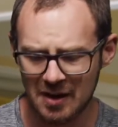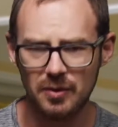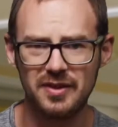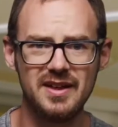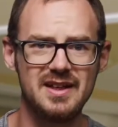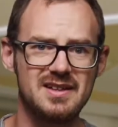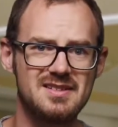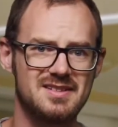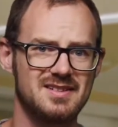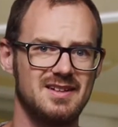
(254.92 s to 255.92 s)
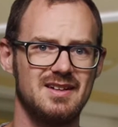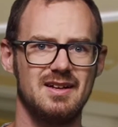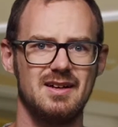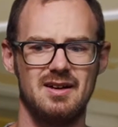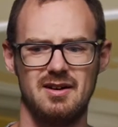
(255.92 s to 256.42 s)
With these,
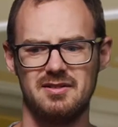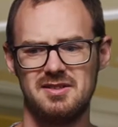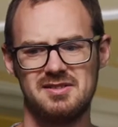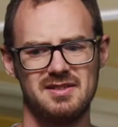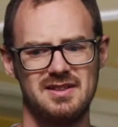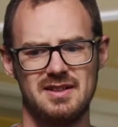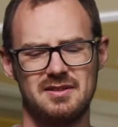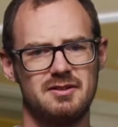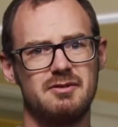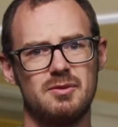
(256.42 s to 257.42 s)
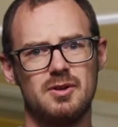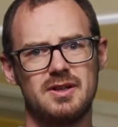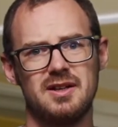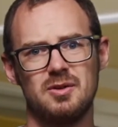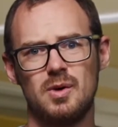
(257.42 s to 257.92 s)
honestly, I don't know what
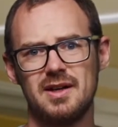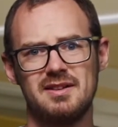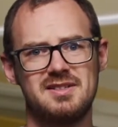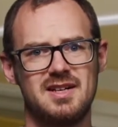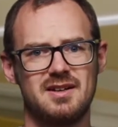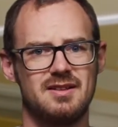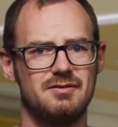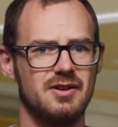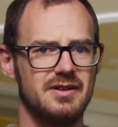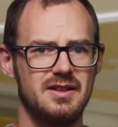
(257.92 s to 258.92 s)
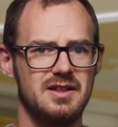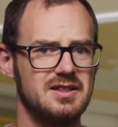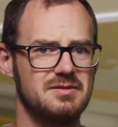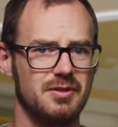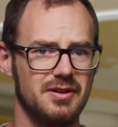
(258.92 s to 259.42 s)
kind of wireless tech they've got in
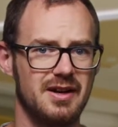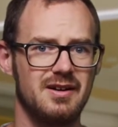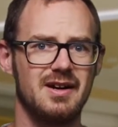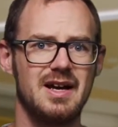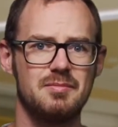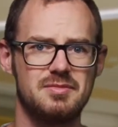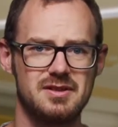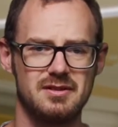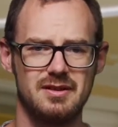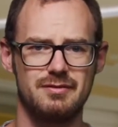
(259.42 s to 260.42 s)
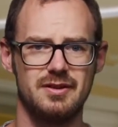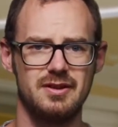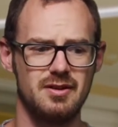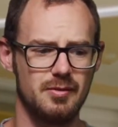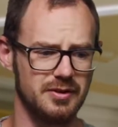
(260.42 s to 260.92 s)
these, but they are absolutely
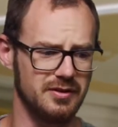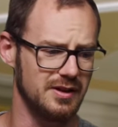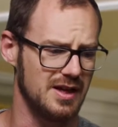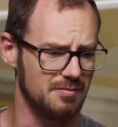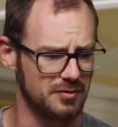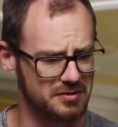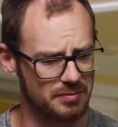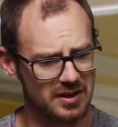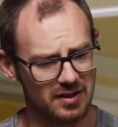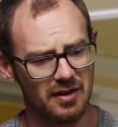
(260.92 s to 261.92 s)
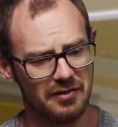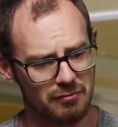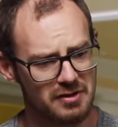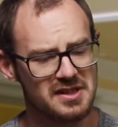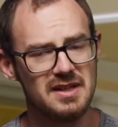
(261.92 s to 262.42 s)
phenomenal. It must be on the
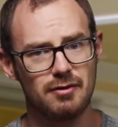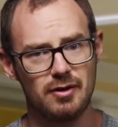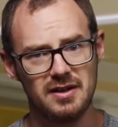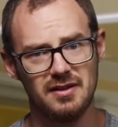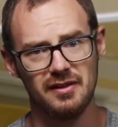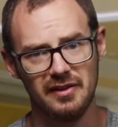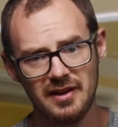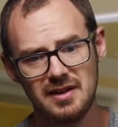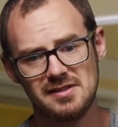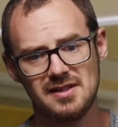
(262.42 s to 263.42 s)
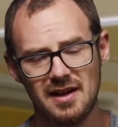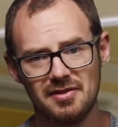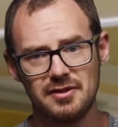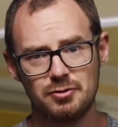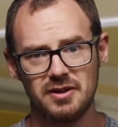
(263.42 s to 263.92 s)
receiver end, the lights,
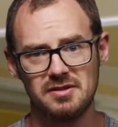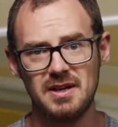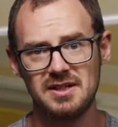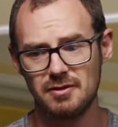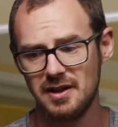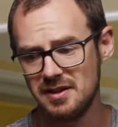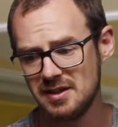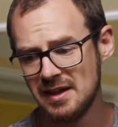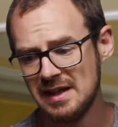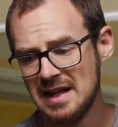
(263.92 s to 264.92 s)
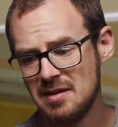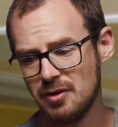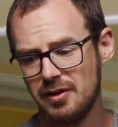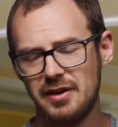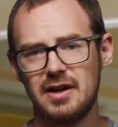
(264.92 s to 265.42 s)
and the transmitter end,
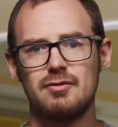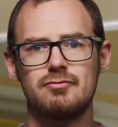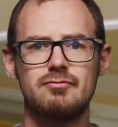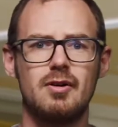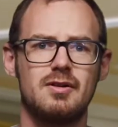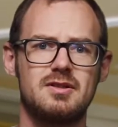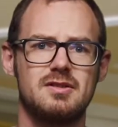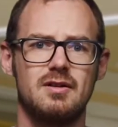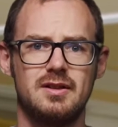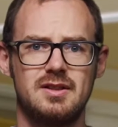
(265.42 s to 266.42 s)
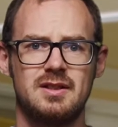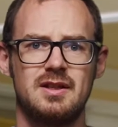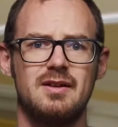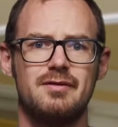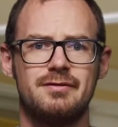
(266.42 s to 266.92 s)
but they are rock solid.
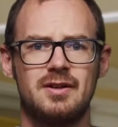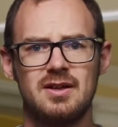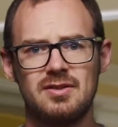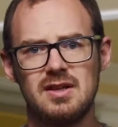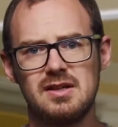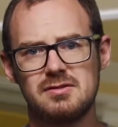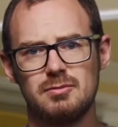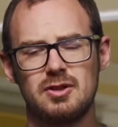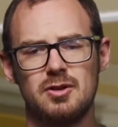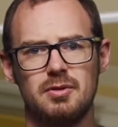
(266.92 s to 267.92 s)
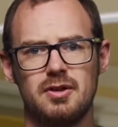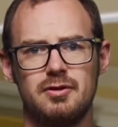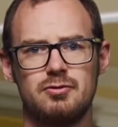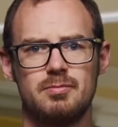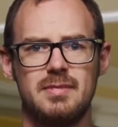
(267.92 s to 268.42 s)
I've fired these from a couple of
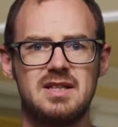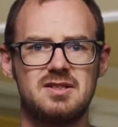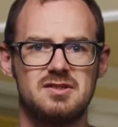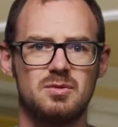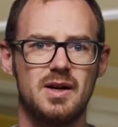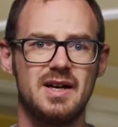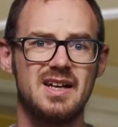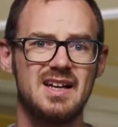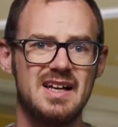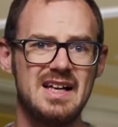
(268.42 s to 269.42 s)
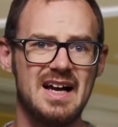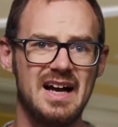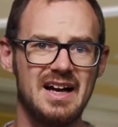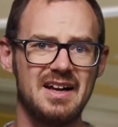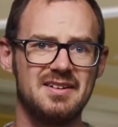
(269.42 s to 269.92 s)
100 meters away
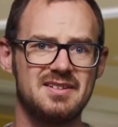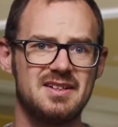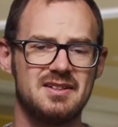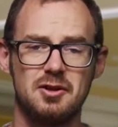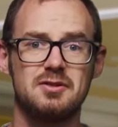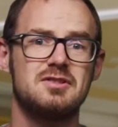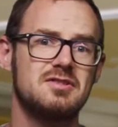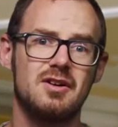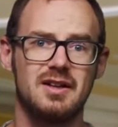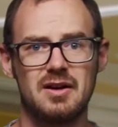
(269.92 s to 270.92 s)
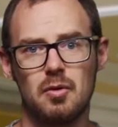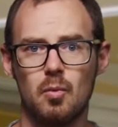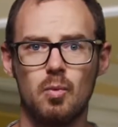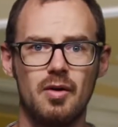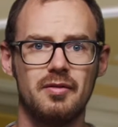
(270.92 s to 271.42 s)
and not just got like
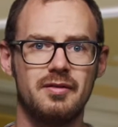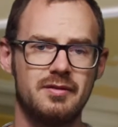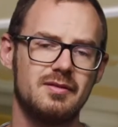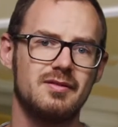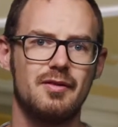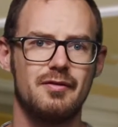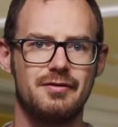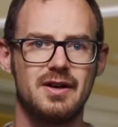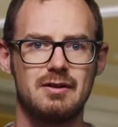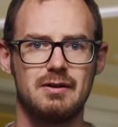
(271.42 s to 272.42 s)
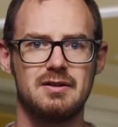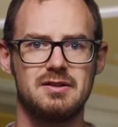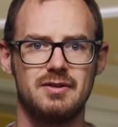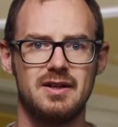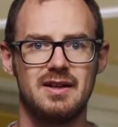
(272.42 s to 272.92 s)
one fire
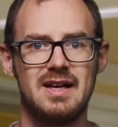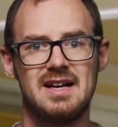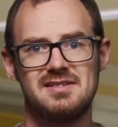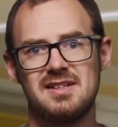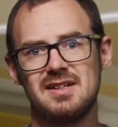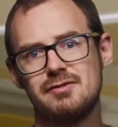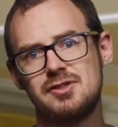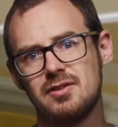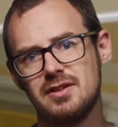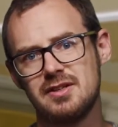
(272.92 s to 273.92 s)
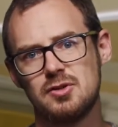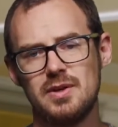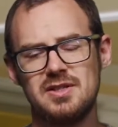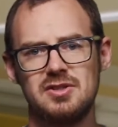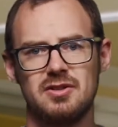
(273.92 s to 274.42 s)
out of it, as in I've shot like
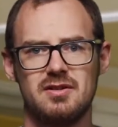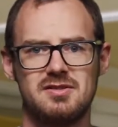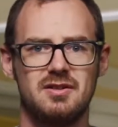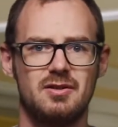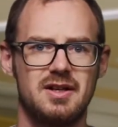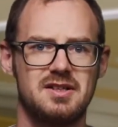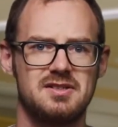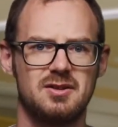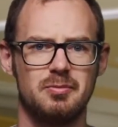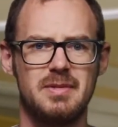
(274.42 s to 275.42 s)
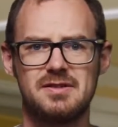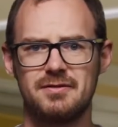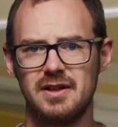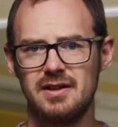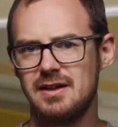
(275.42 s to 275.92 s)
20 shots and not had a single
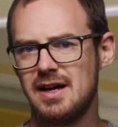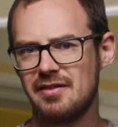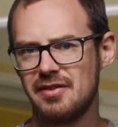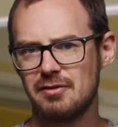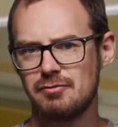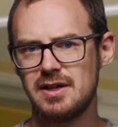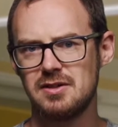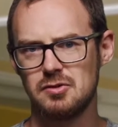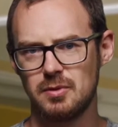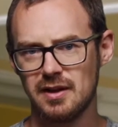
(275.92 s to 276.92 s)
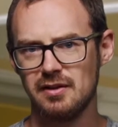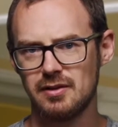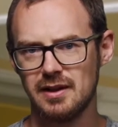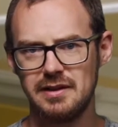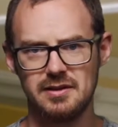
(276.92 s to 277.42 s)
misfire at that range with a
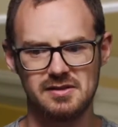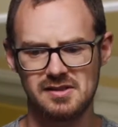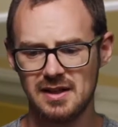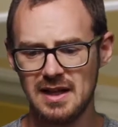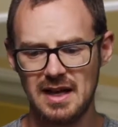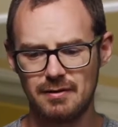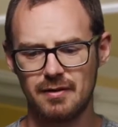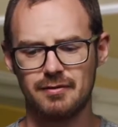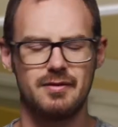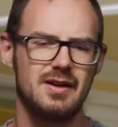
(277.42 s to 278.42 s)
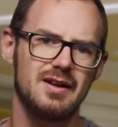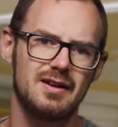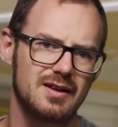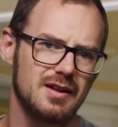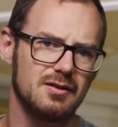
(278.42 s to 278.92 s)
long lens, if I've
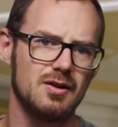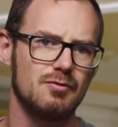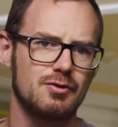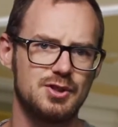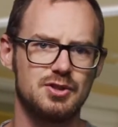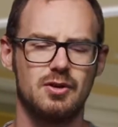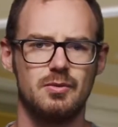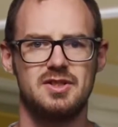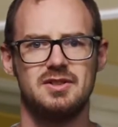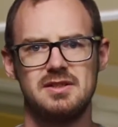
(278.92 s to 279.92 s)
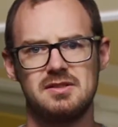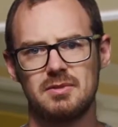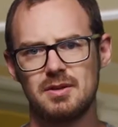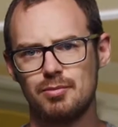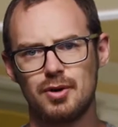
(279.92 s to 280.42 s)
kind of gone for a shot which needs some
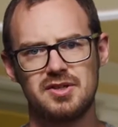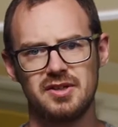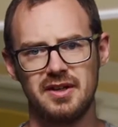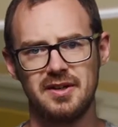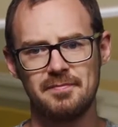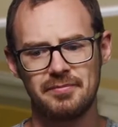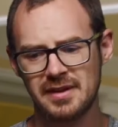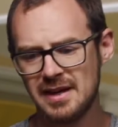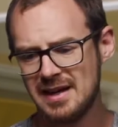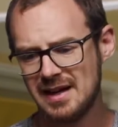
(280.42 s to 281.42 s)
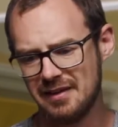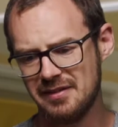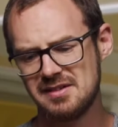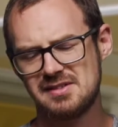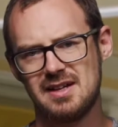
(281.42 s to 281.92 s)
compression in it. And
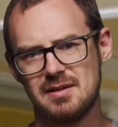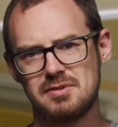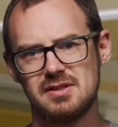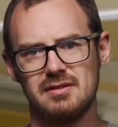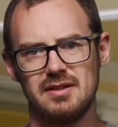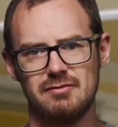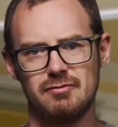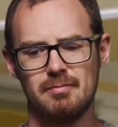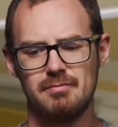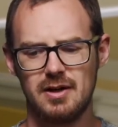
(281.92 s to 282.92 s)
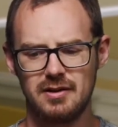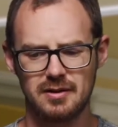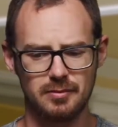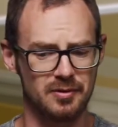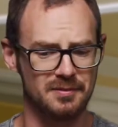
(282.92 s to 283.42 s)
that's absolutely
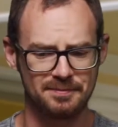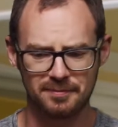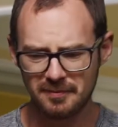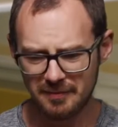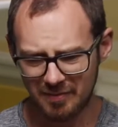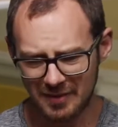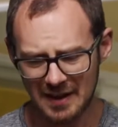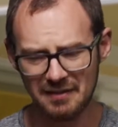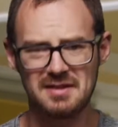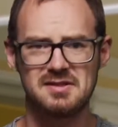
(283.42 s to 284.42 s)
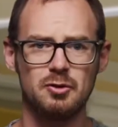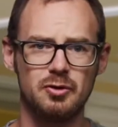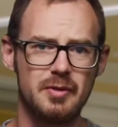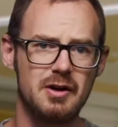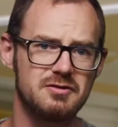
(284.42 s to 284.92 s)
remarkable. And that's in
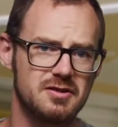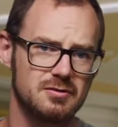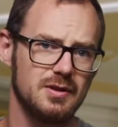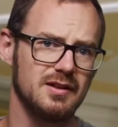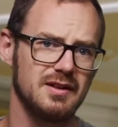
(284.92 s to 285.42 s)
all modes as well.